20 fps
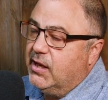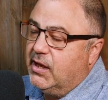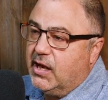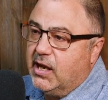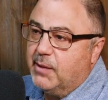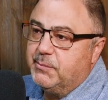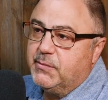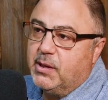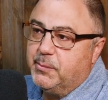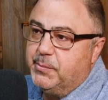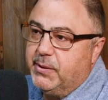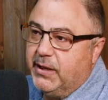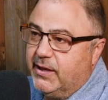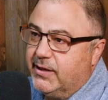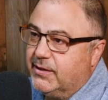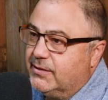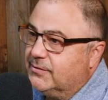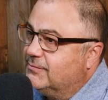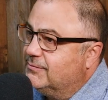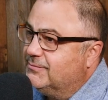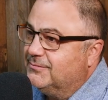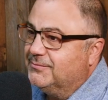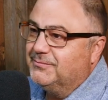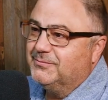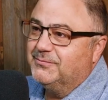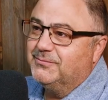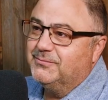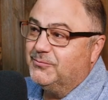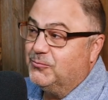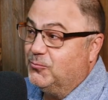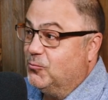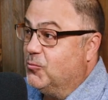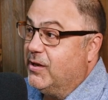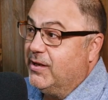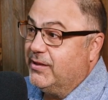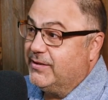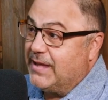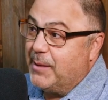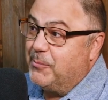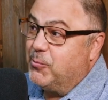I'm not paying what
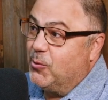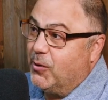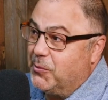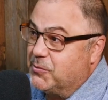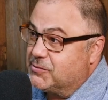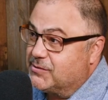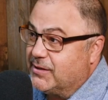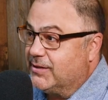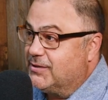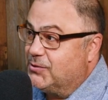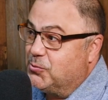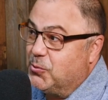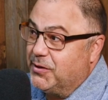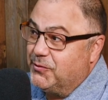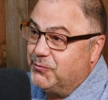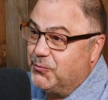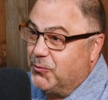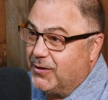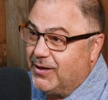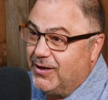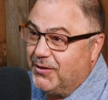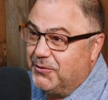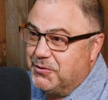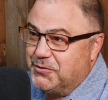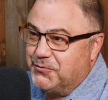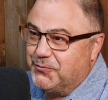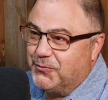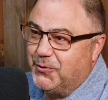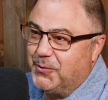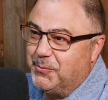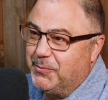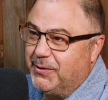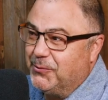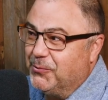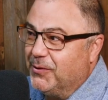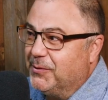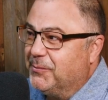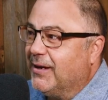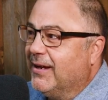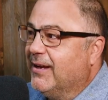at that point was like twenty-four dollars for a big
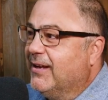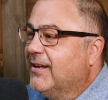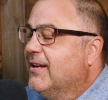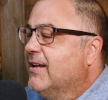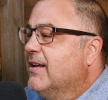ribeye.